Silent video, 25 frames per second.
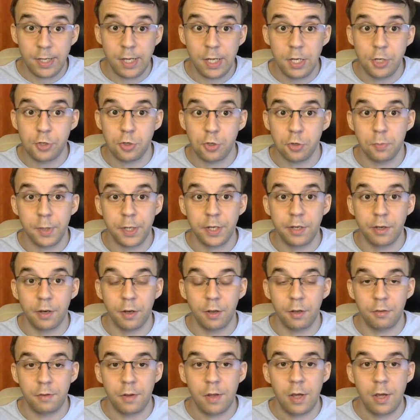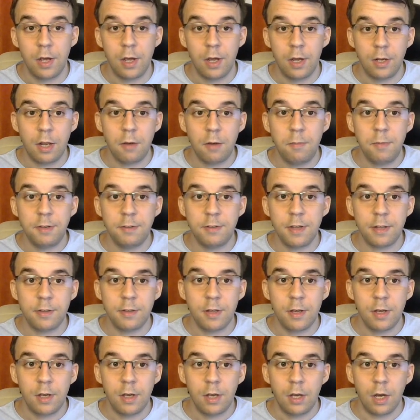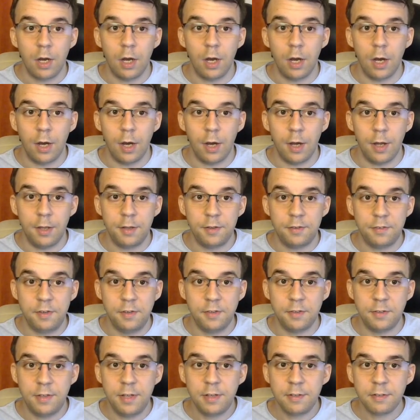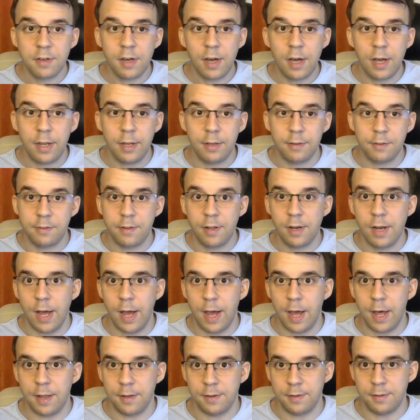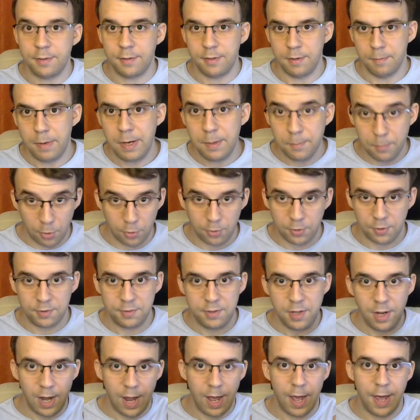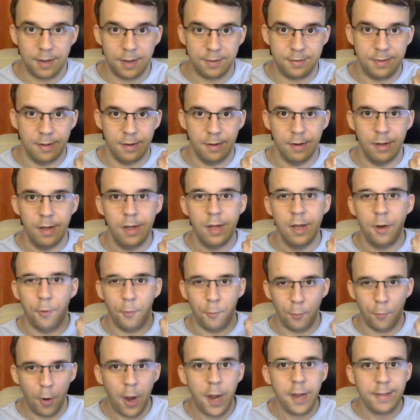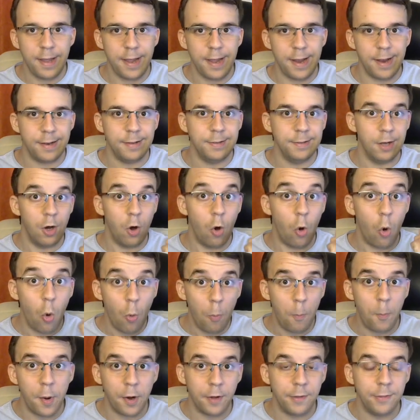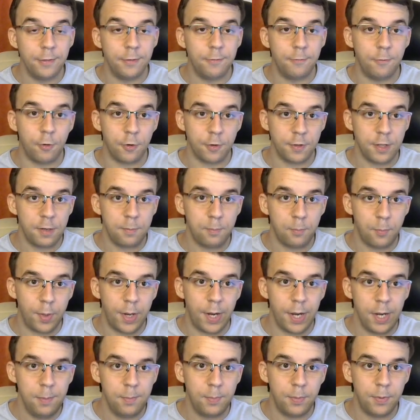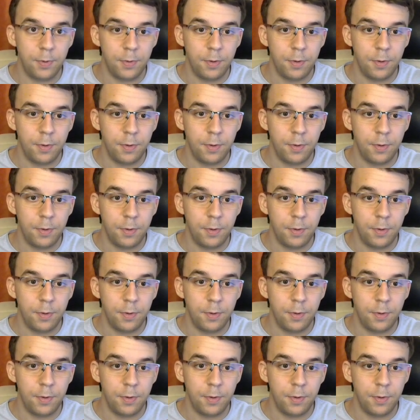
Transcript: issue because that means that uh, since this guy still has the main process still has the right end opened for that pipe